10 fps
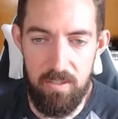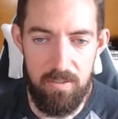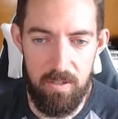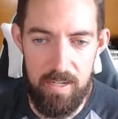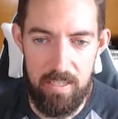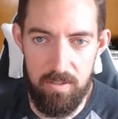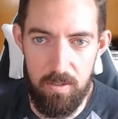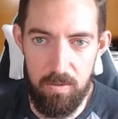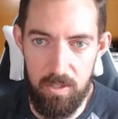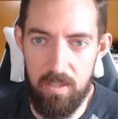So now it's
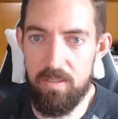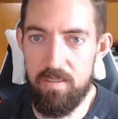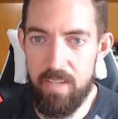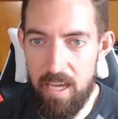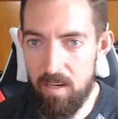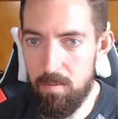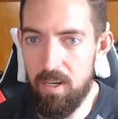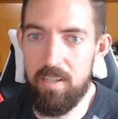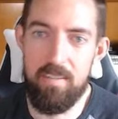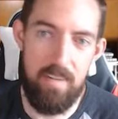Old Church,
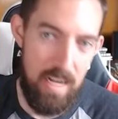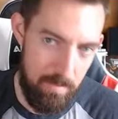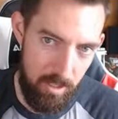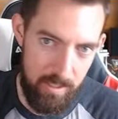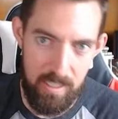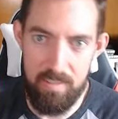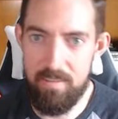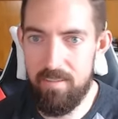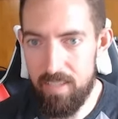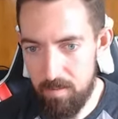Candlebark, High Market,
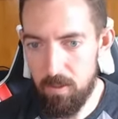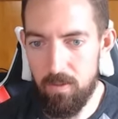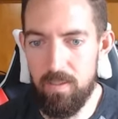Deephold.